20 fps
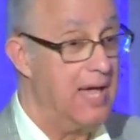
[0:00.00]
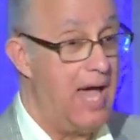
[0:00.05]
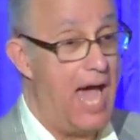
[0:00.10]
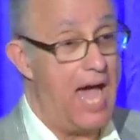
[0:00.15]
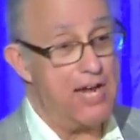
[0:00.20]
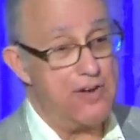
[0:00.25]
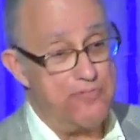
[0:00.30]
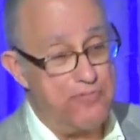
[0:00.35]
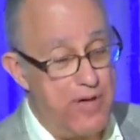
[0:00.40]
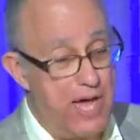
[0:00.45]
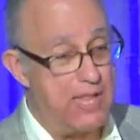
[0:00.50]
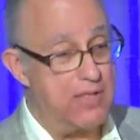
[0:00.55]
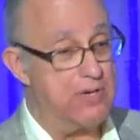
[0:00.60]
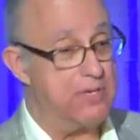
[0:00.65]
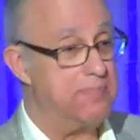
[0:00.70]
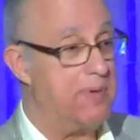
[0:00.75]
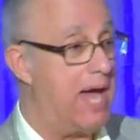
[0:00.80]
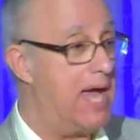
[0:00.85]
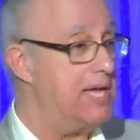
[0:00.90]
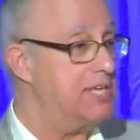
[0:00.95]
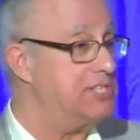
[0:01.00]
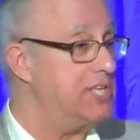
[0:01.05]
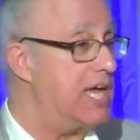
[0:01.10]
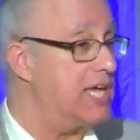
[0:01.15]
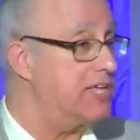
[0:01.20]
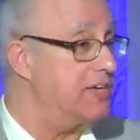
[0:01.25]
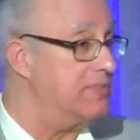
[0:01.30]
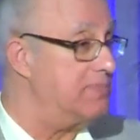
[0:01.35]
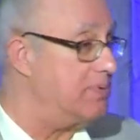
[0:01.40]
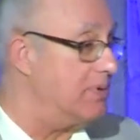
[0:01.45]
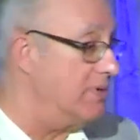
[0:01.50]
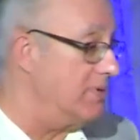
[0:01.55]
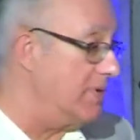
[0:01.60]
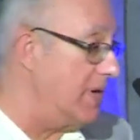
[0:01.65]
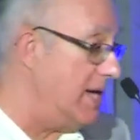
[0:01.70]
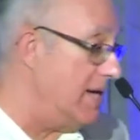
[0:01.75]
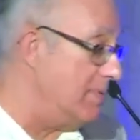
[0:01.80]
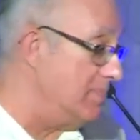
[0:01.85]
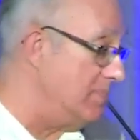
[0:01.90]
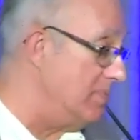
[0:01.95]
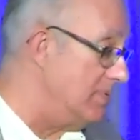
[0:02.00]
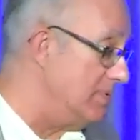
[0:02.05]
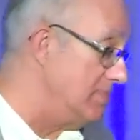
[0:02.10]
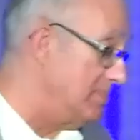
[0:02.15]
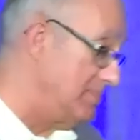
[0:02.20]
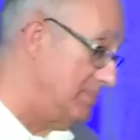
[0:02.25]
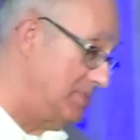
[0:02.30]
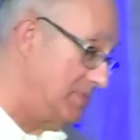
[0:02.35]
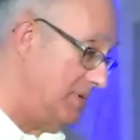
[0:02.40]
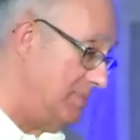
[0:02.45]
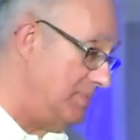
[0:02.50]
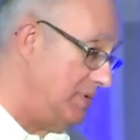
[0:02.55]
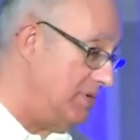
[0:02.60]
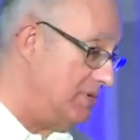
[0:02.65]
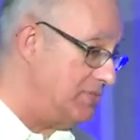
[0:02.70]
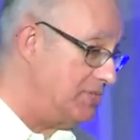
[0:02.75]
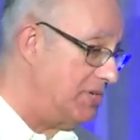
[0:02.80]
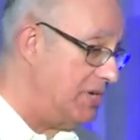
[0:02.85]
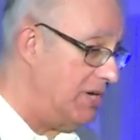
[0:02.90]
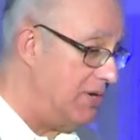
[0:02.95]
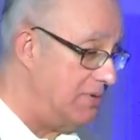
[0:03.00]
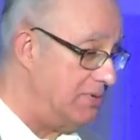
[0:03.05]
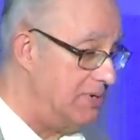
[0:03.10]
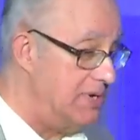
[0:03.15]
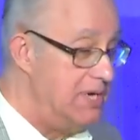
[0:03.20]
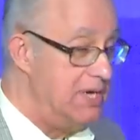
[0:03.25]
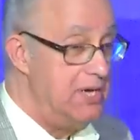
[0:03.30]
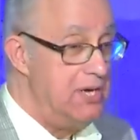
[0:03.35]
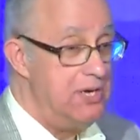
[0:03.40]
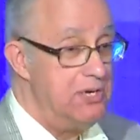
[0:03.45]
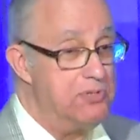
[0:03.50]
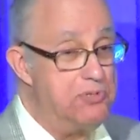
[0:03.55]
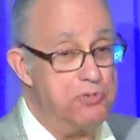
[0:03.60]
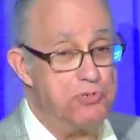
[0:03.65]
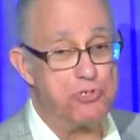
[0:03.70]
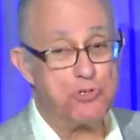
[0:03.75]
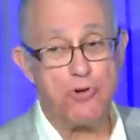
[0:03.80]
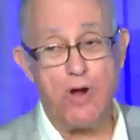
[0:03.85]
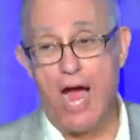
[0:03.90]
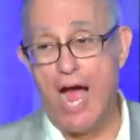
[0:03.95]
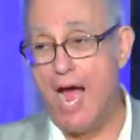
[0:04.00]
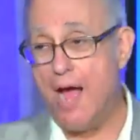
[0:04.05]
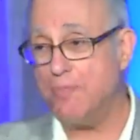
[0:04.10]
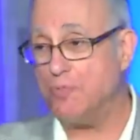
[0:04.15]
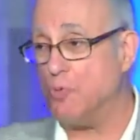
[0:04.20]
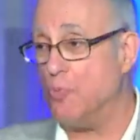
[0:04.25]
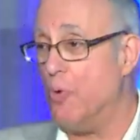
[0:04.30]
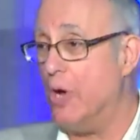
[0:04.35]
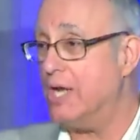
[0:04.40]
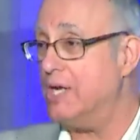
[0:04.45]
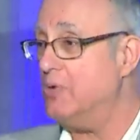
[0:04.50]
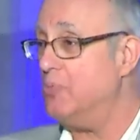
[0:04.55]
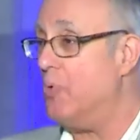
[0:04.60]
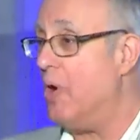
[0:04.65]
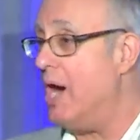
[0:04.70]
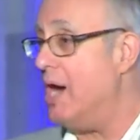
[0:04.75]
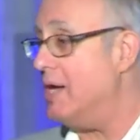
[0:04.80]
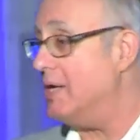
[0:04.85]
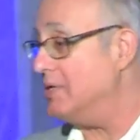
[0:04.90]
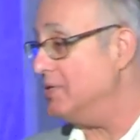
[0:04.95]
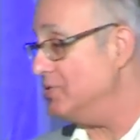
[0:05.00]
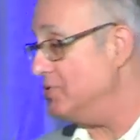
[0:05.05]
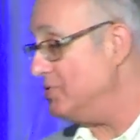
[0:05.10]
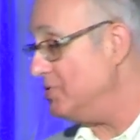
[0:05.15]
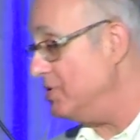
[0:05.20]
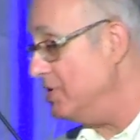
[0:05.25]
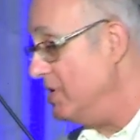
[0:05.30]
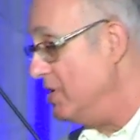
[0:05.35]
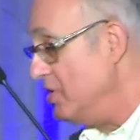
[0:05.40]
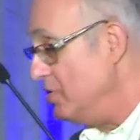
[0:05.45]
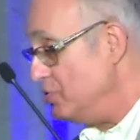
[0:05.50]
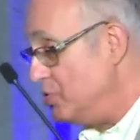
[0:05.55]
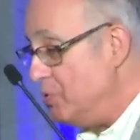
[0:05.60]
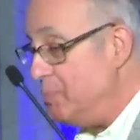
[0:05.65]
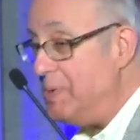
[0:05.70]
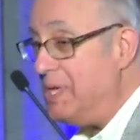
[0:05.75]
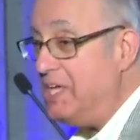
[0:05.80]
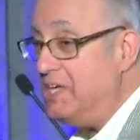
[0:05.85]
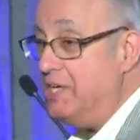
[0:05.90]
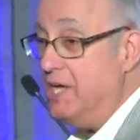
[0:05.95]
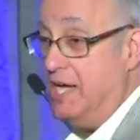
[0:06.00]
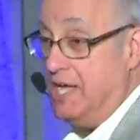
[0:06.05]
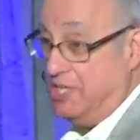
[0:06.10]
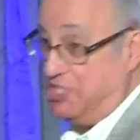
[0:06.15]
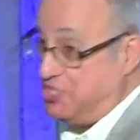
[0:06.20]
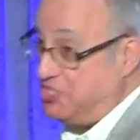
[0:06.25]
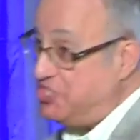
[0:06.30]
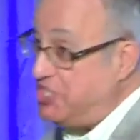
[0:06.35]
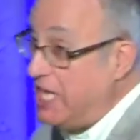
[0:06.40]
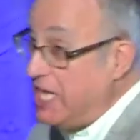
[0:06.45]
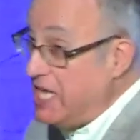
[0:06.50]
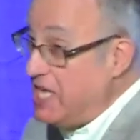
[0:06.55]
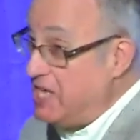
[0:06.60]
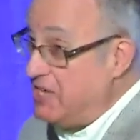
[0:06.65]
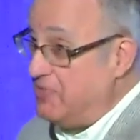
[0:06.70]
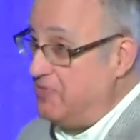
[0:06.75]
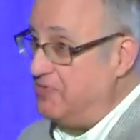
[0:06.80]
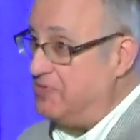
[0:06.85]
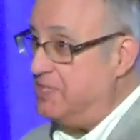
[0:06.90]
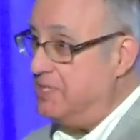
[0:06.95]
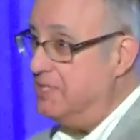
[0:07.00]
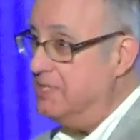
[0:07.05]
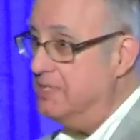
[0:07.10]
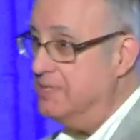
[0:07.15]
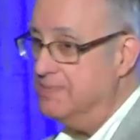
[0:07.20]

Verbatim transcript: I had a fellow in my executive program some years ago who described what it was to be steved.